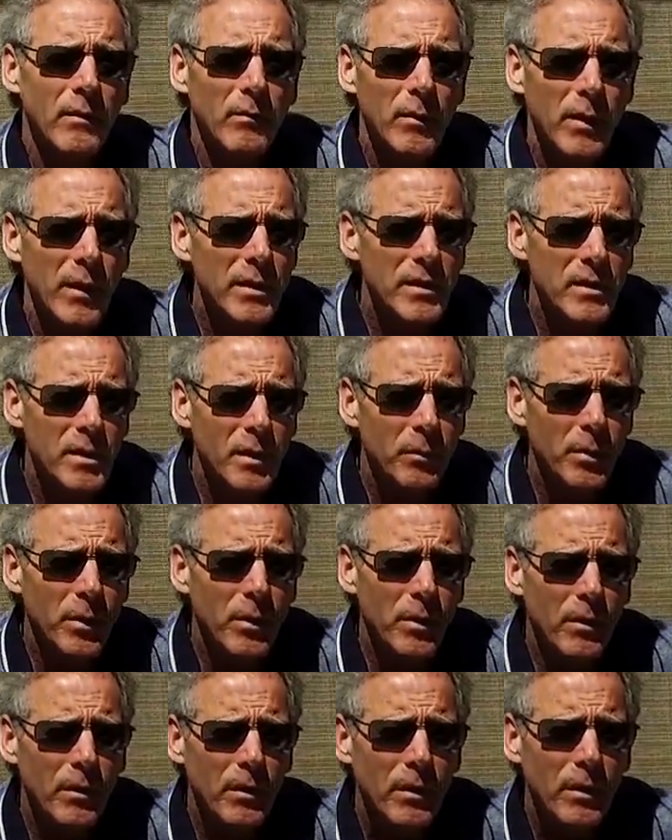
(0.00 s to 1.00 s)
Very
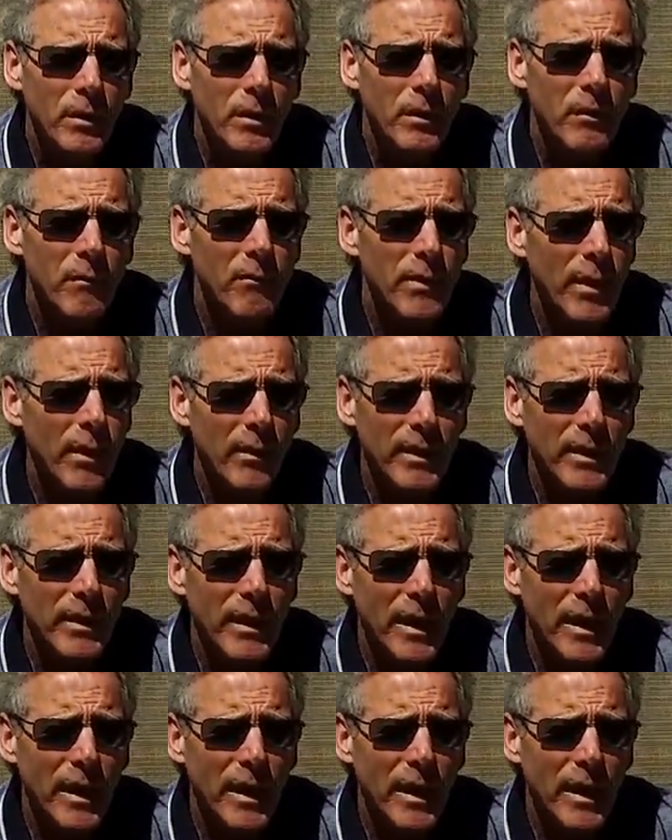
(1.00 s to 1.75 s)
simple, very